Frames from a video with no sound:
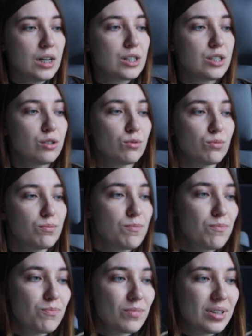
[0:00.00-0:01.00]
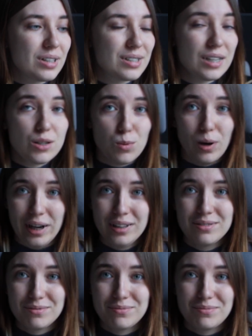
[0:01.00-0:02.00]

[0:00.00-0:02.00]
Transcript: So that's why,